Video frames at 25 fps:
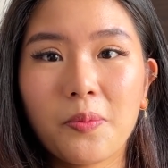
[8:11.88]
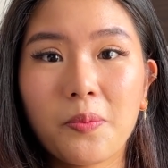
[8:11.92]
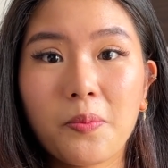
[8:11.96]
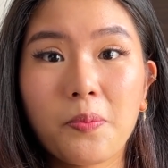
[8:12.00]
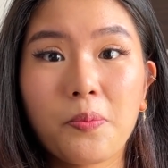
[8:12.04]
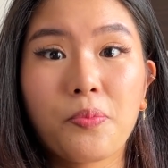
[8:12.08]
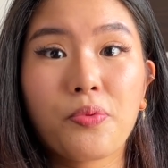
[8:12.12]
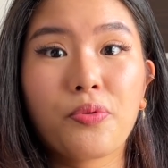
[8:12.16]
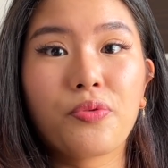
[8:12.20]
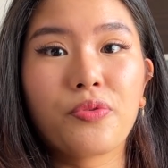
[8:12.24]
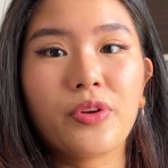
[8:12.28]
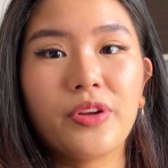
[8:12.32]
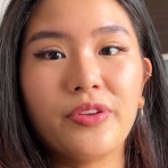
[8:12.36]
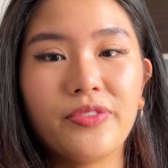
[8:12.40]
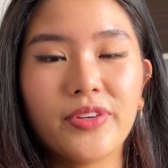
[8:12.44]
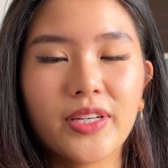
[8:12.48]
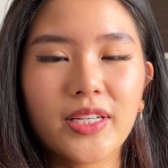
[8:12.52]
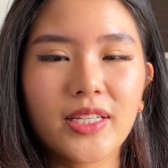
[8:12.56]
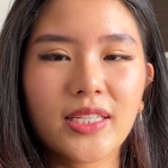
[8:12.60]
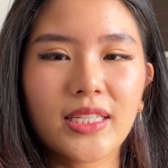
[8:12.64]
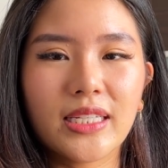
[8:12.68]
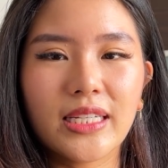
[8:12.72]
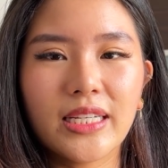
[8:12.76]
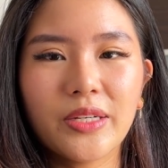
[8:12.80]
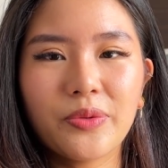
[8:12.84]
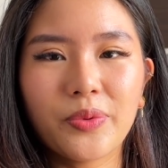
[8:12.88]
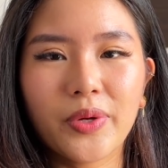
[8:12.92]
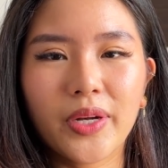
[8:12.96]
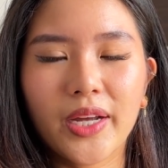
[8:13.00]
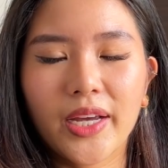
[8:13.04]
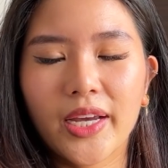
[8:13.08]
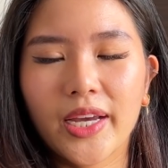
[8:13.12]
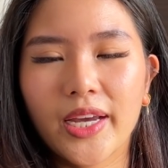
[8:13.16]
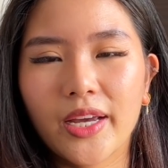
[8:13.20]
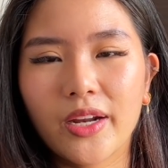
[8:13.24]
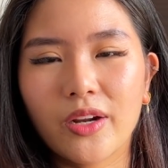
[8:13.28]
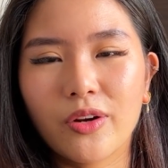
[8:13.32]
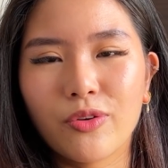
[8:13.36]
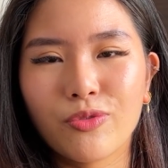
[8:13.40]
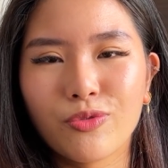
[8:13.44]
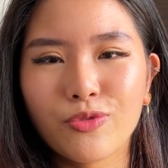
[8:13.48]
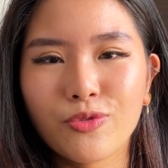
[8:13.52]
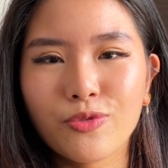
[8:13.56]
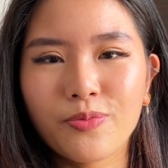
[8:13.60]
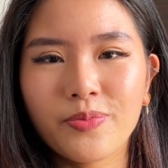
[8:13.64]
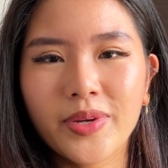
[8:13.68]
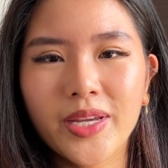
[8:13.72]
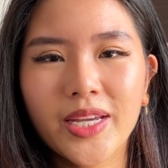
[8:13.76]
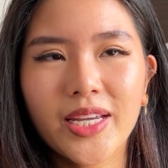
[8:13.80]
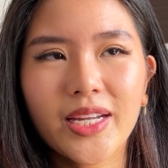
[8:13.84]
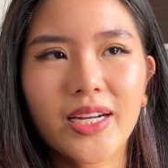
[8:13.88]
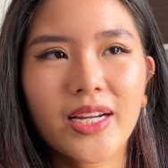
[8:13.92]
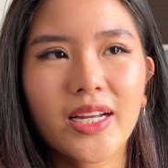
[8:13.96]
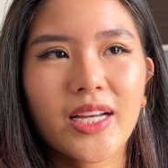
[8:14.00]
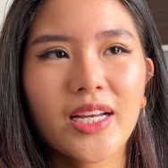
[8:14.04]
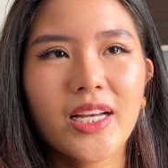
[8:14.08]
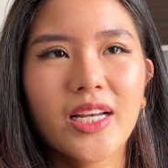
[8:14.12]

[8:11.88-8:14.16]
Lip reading: previously when I had a roommate,